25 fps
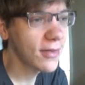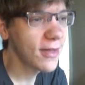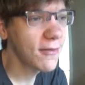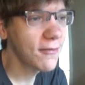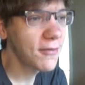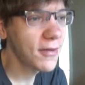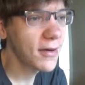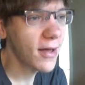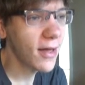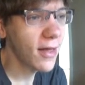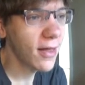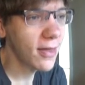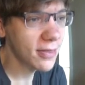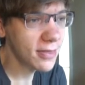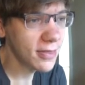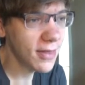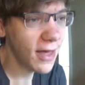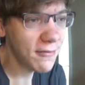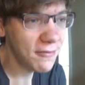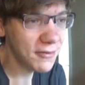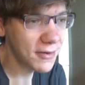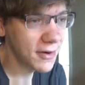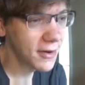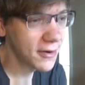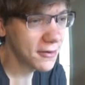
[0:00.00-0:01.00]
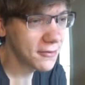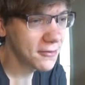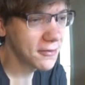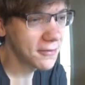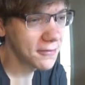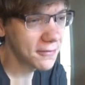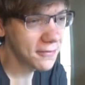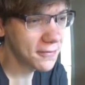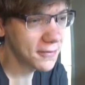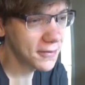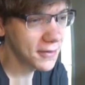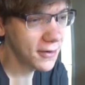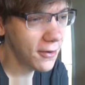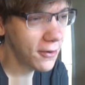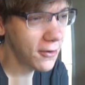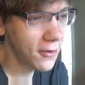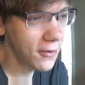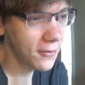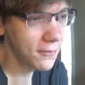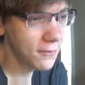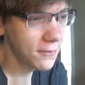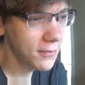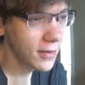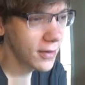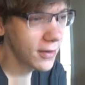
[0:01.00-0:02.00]
live in an 1,100-foot
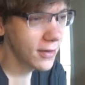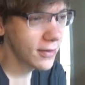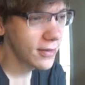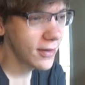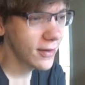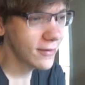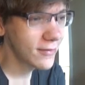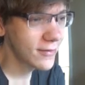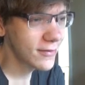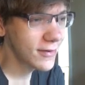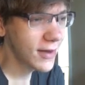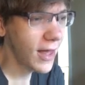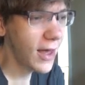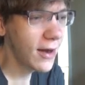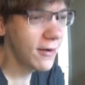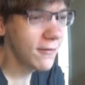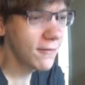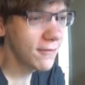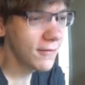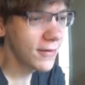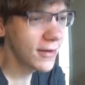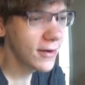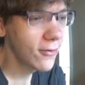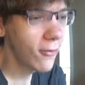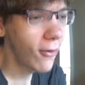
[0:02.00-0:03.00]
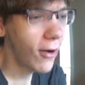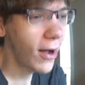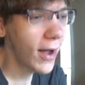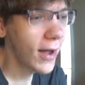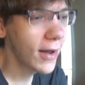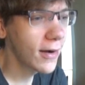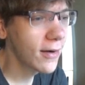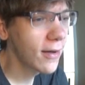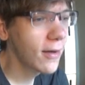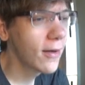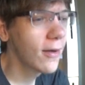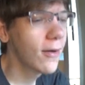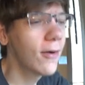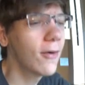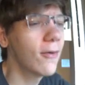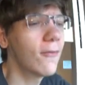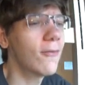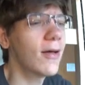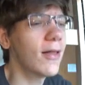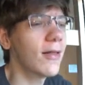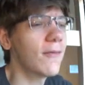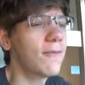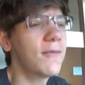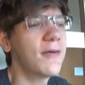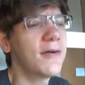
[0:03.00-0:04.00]
home that's 10 feet wide?
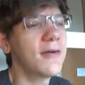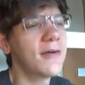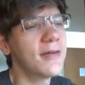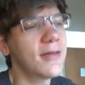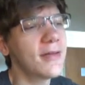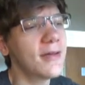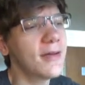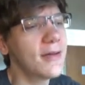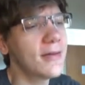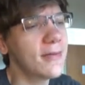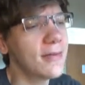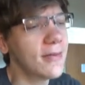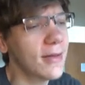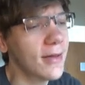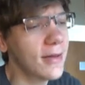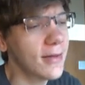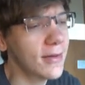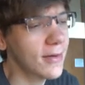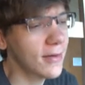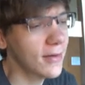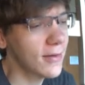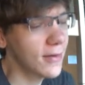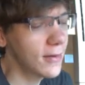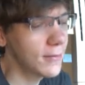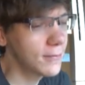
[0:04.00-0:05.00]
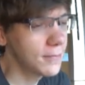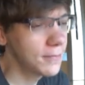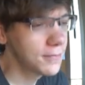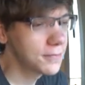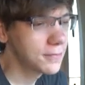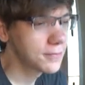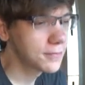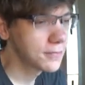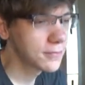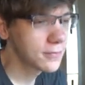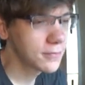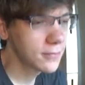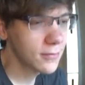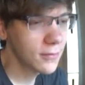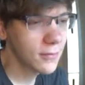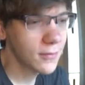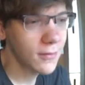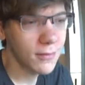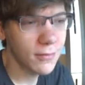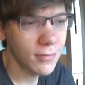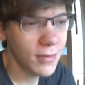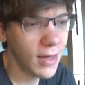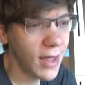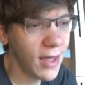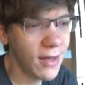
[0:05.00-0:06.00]
Well, apparently, like,
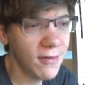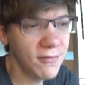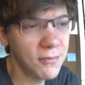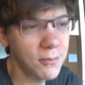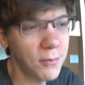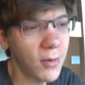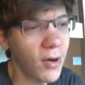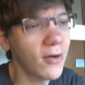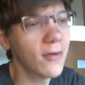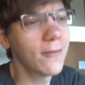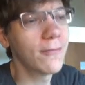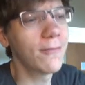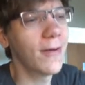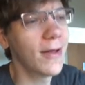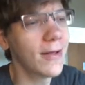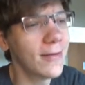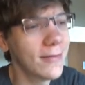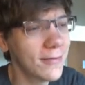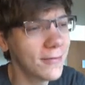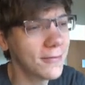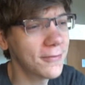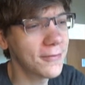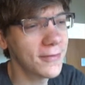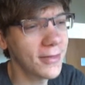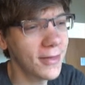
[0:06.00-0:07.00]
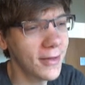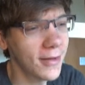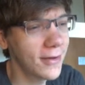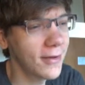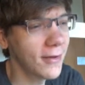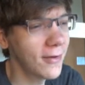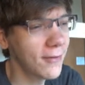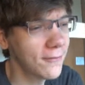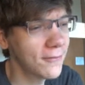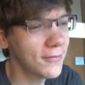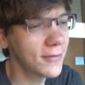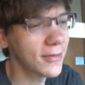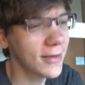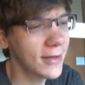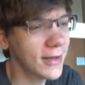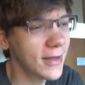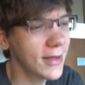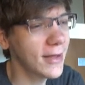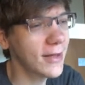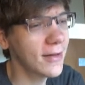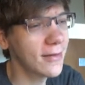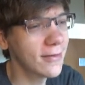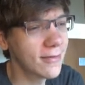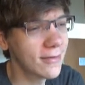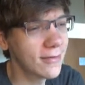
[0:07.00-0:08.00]
they have bunk beds for the
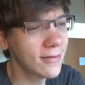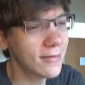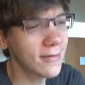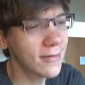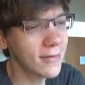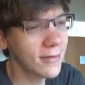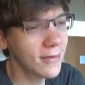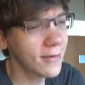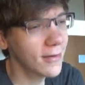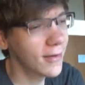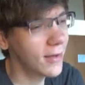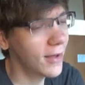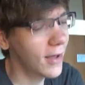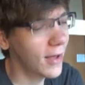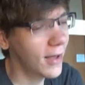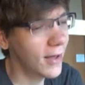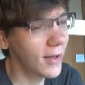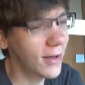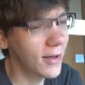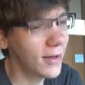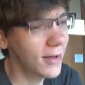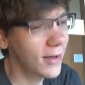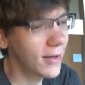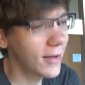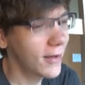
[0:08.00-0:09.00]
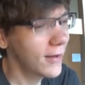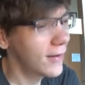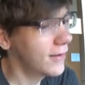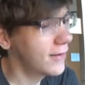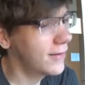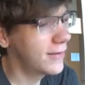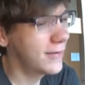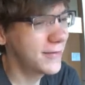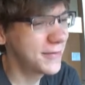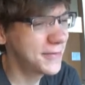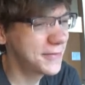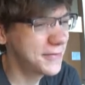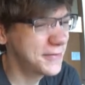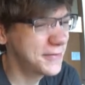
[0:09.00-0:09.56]
kids. let's